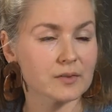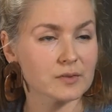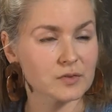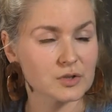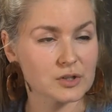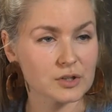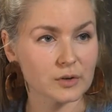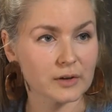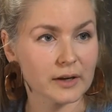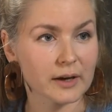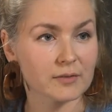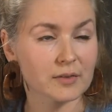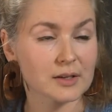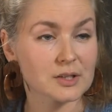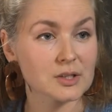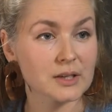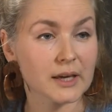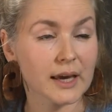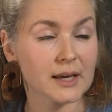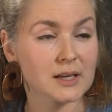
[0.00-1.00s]
If you don't have
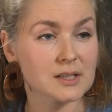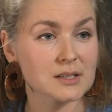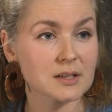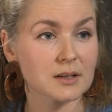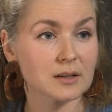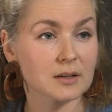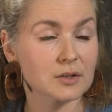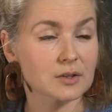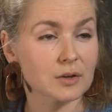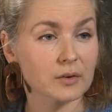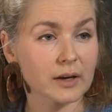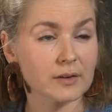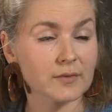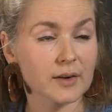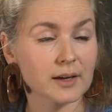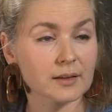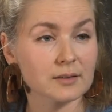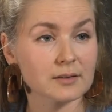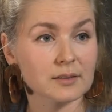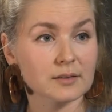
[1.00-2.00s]
education, you don't have
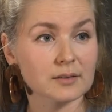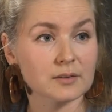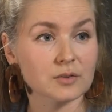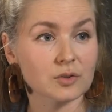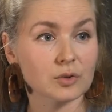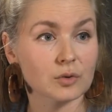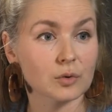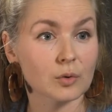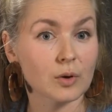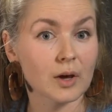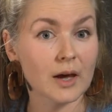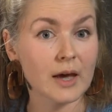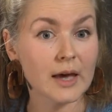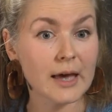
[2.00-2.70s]
access to